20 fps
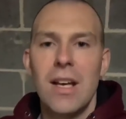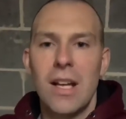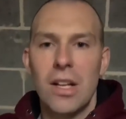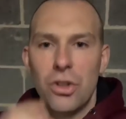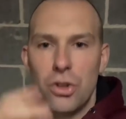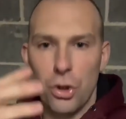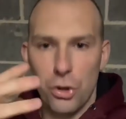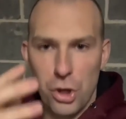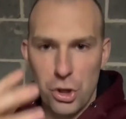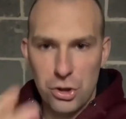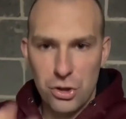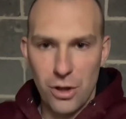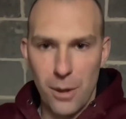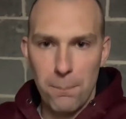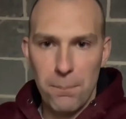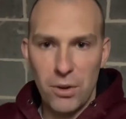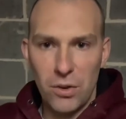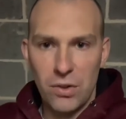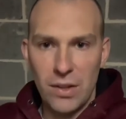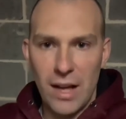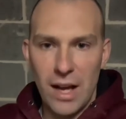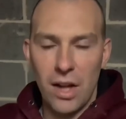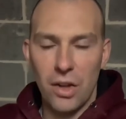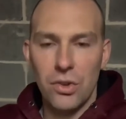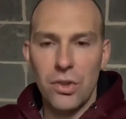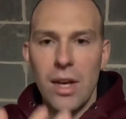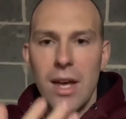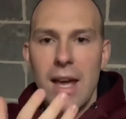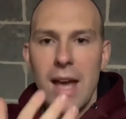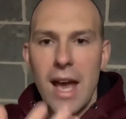until the trumpet
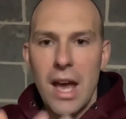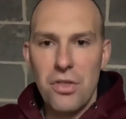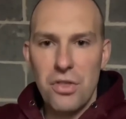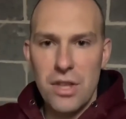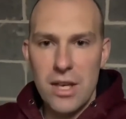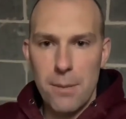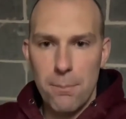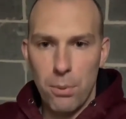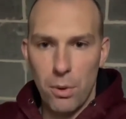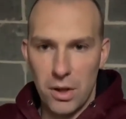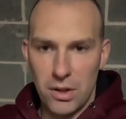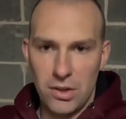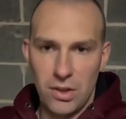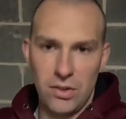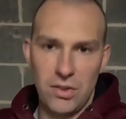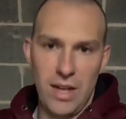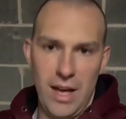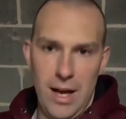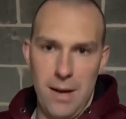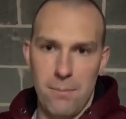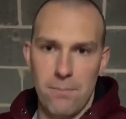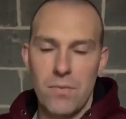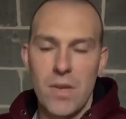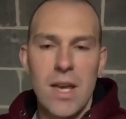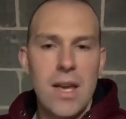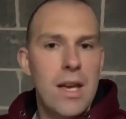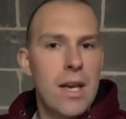sounds at the appointed time.